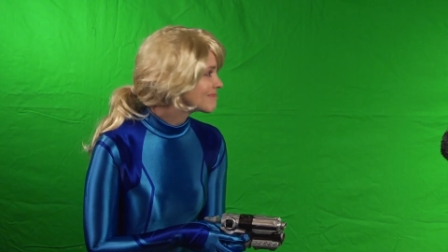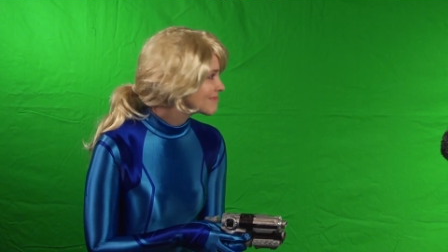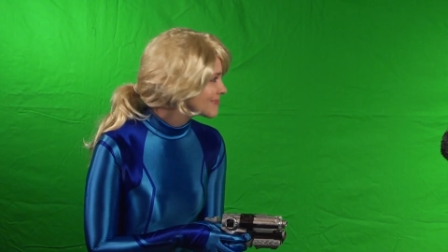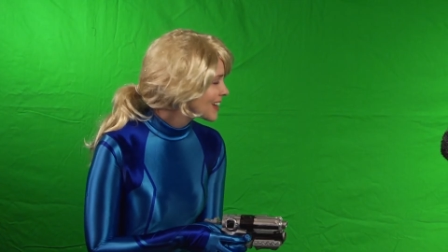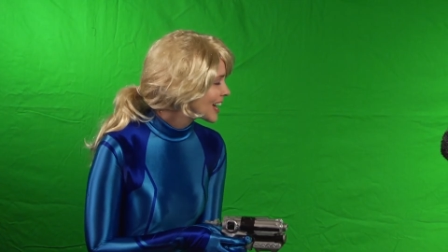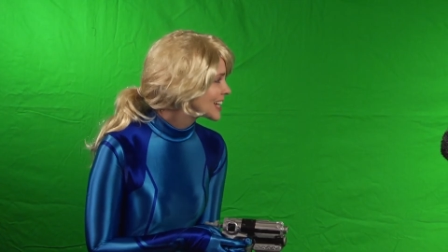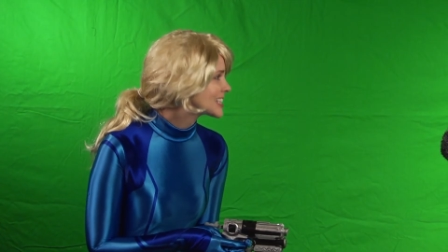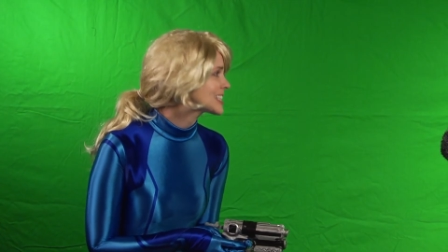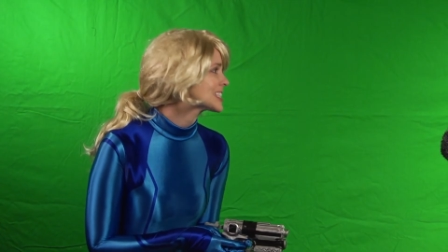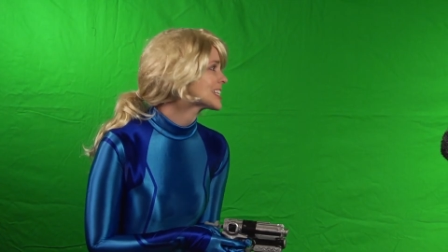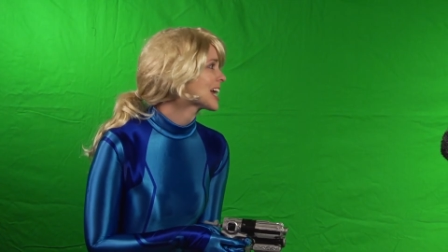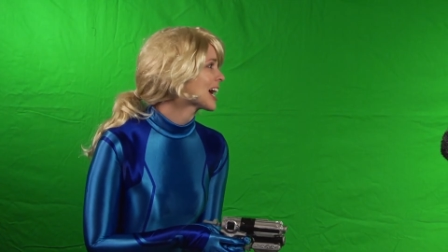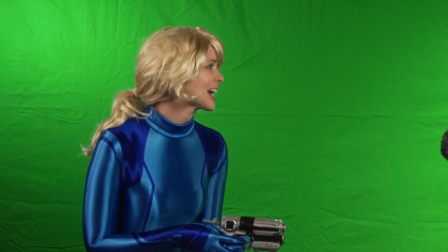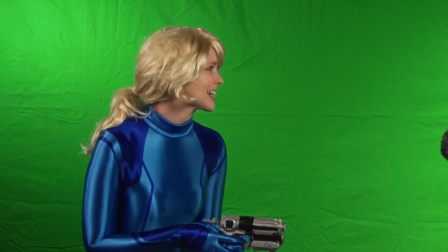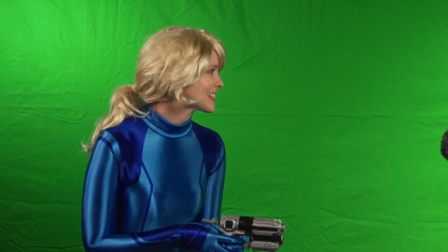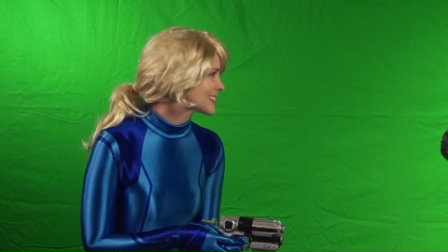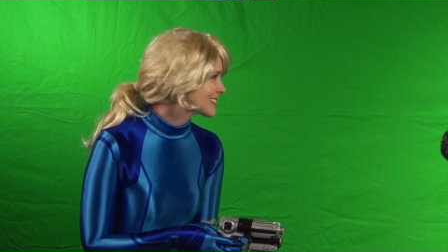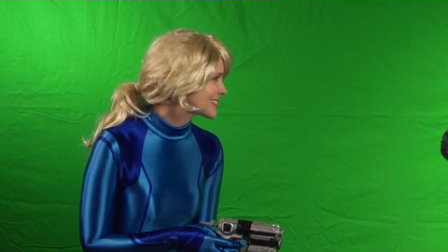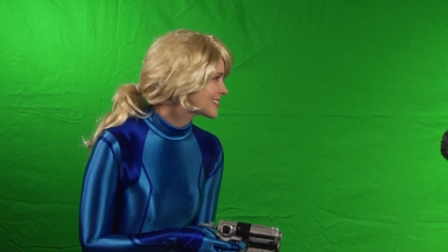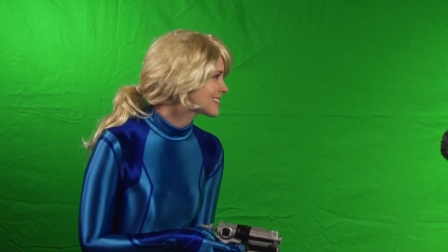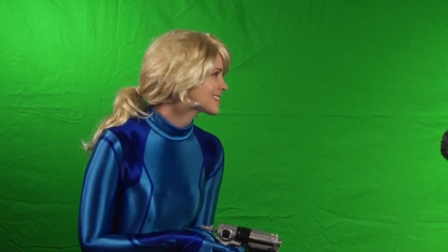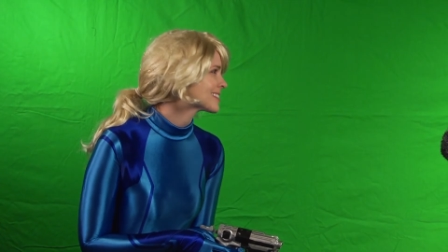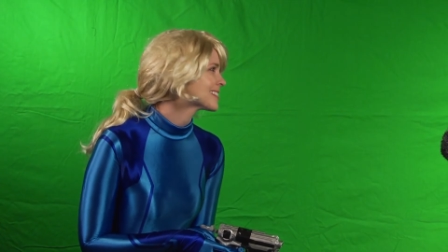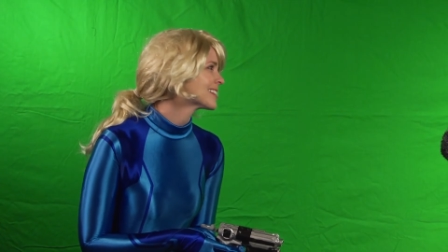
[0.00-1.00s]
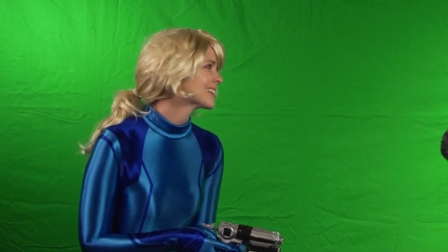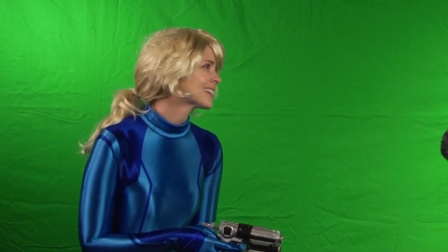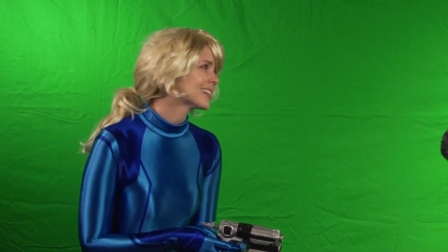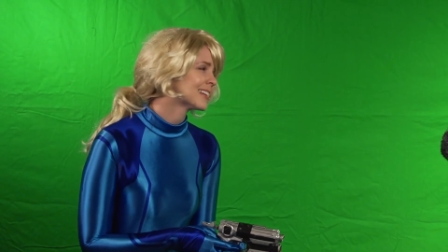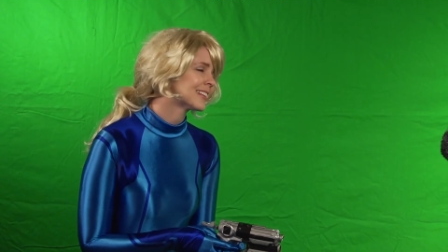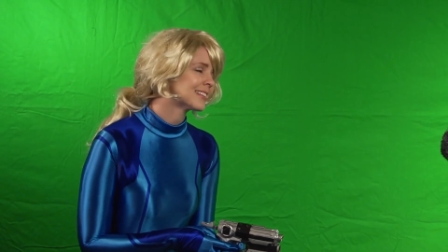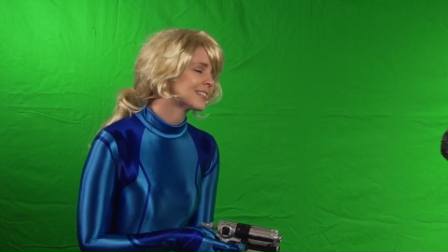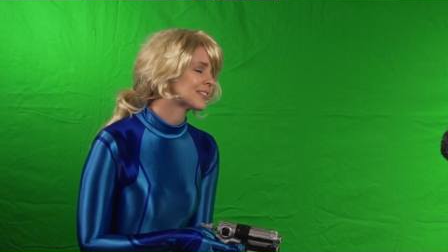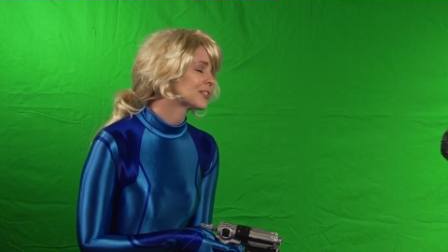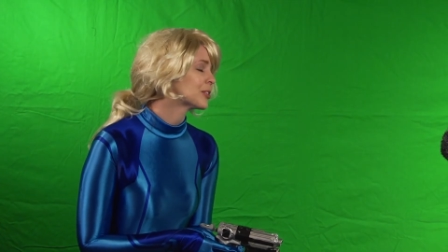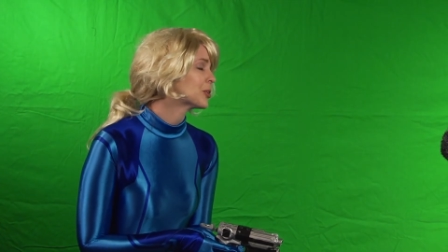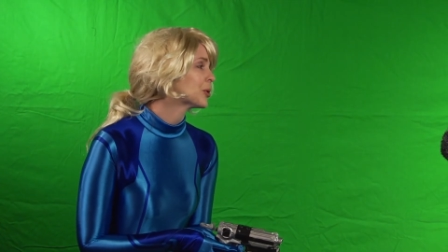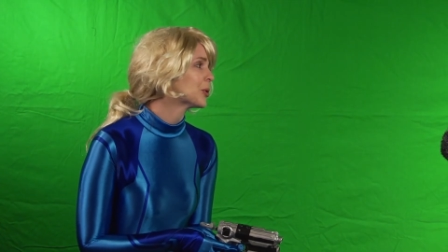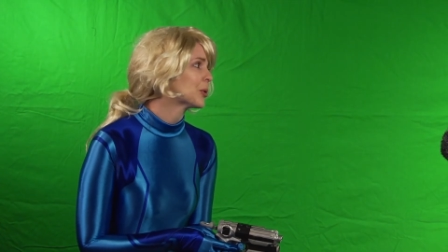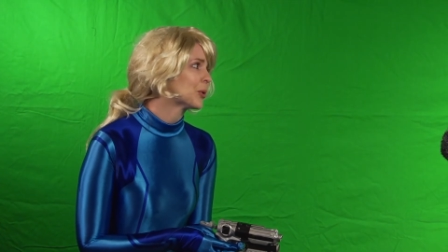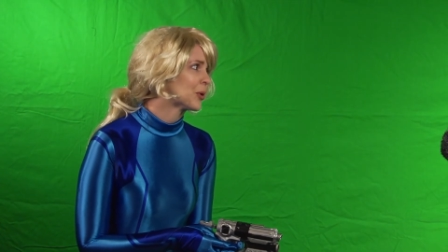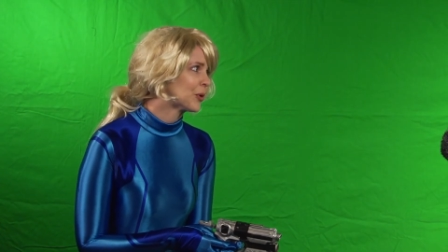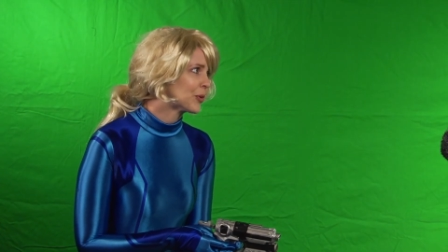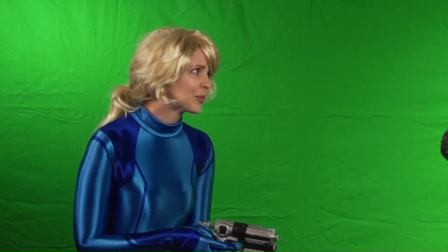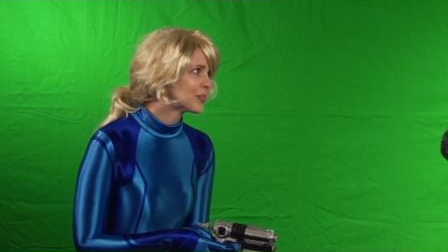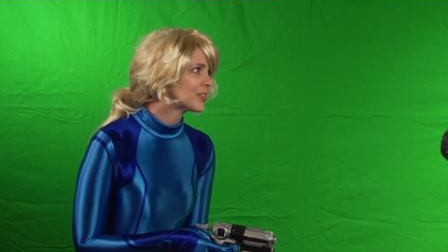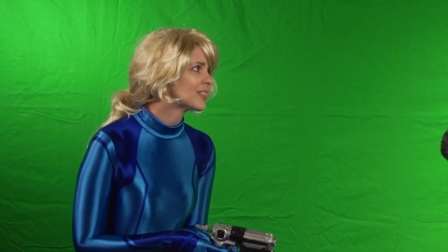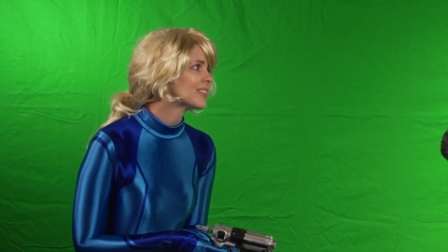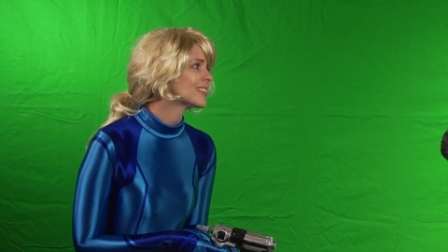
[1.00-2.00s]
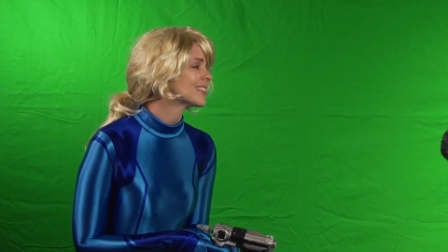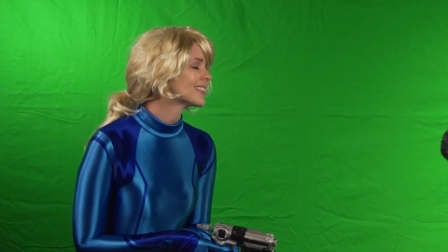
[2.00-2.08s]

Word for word: That's nice. Cool.